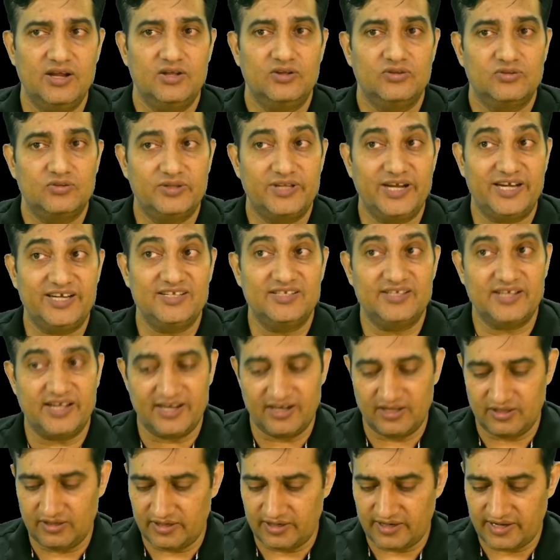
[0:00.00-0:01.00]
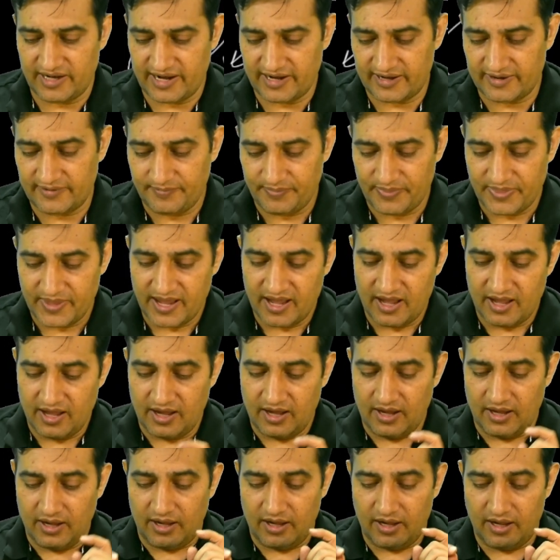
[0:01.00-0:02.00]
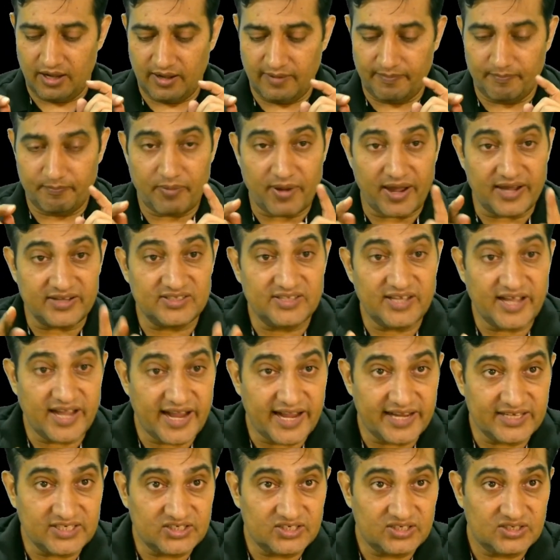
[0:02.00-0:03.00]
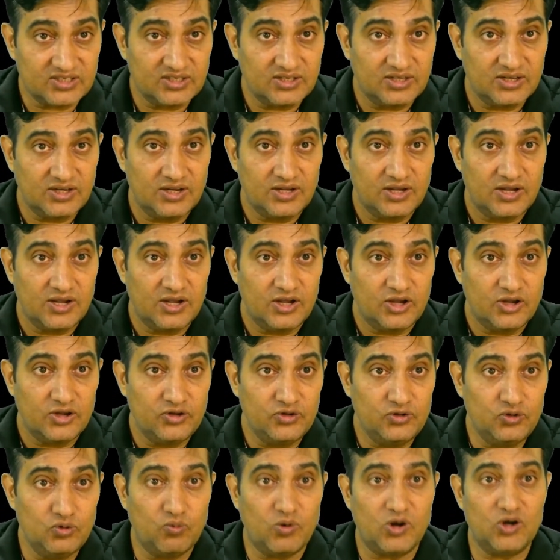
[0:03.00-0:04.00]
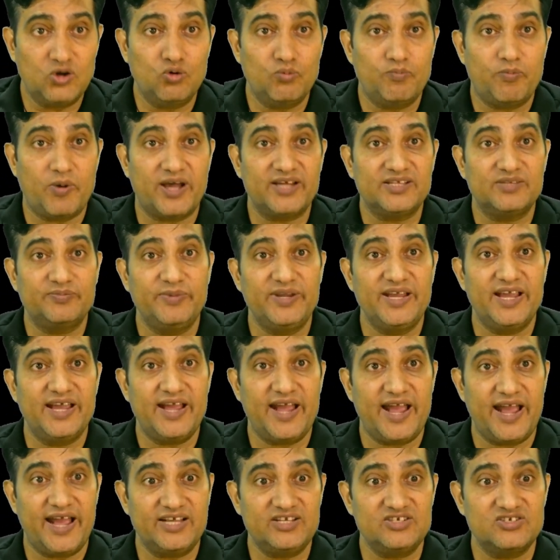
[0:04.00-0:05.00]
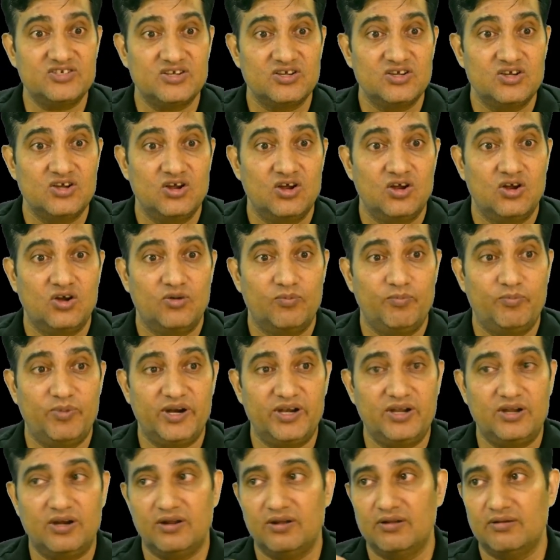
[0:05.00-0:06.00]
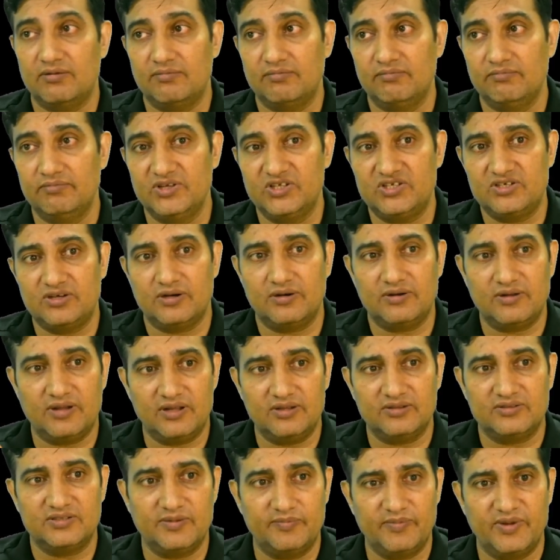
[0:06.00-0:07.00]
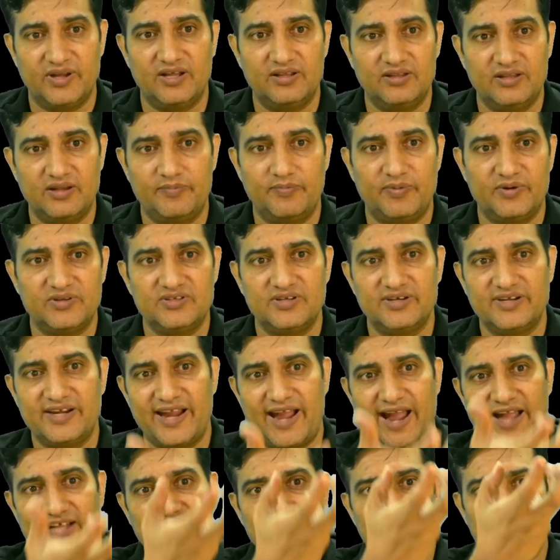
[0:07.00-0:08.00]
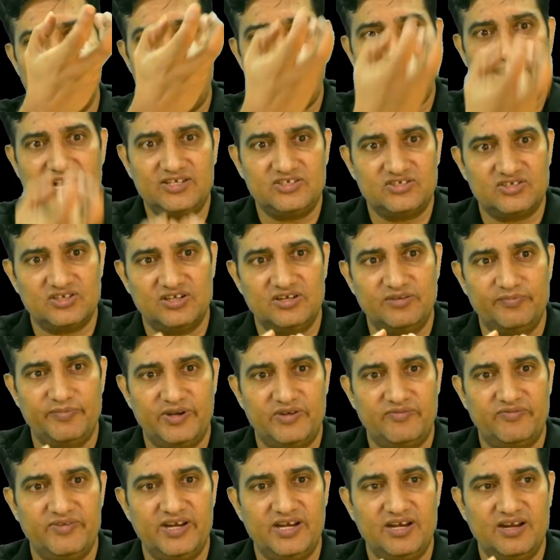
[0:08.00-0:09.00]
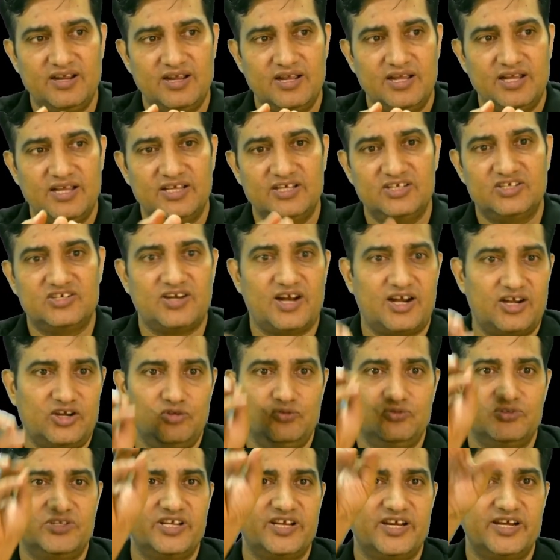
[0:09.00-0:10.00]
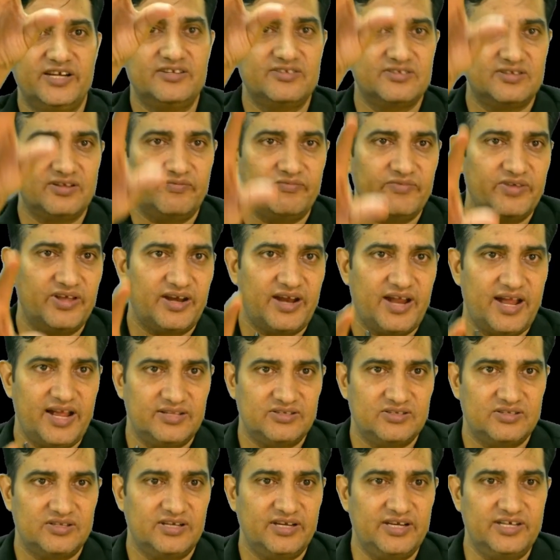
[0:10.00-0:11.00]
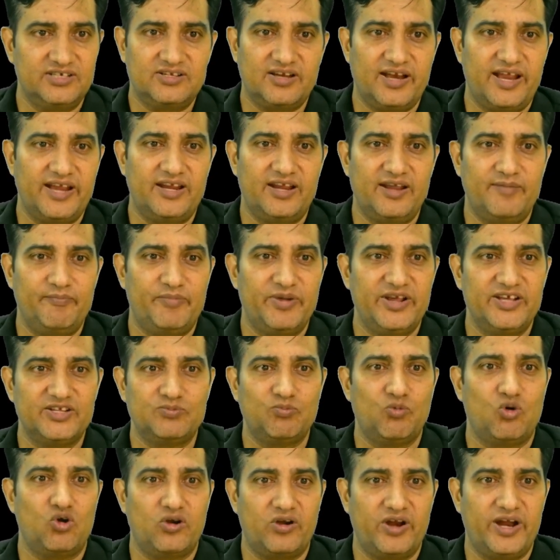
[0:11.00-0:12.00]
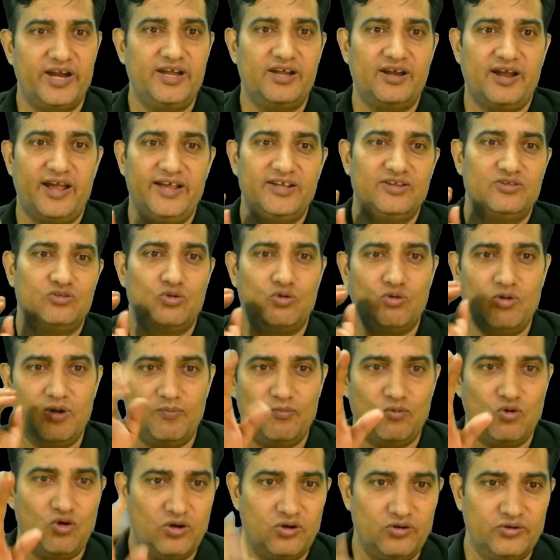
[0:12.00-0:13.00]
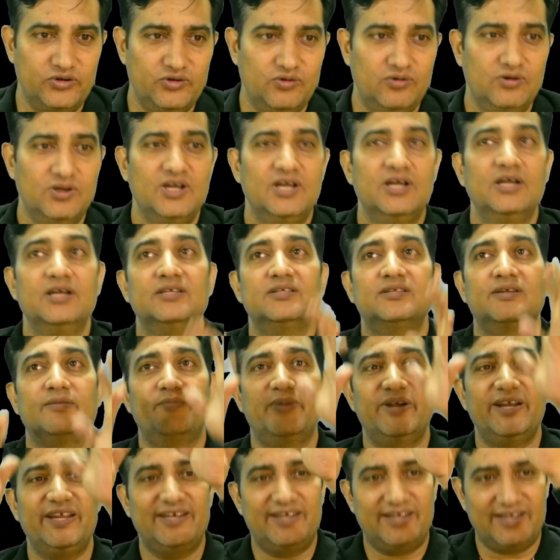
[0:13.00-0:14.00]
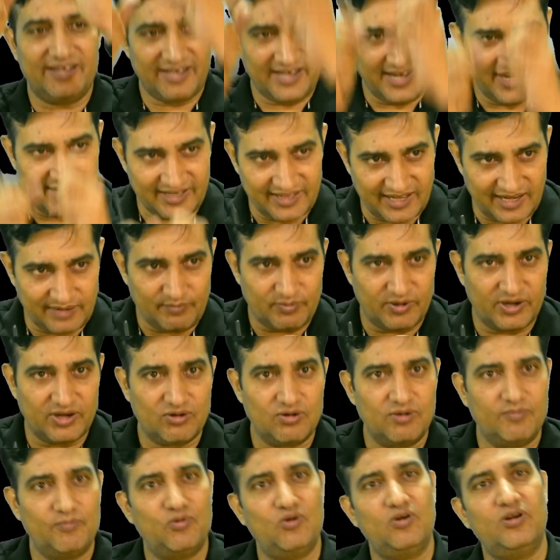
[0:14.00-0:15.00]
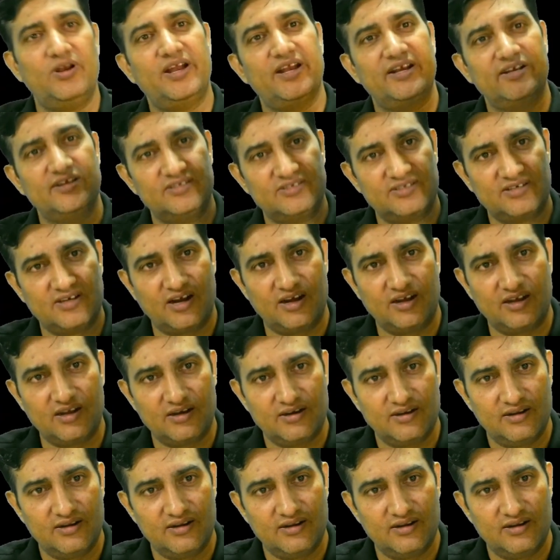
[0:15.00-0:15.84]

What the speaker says: So that is another attack. Pass the hash. You want to pass me a hash, but some other person catch the hash in between, you start using it somewhere else. It's like a baseball, right? I throw a ball on you, somebody take that particular ball and start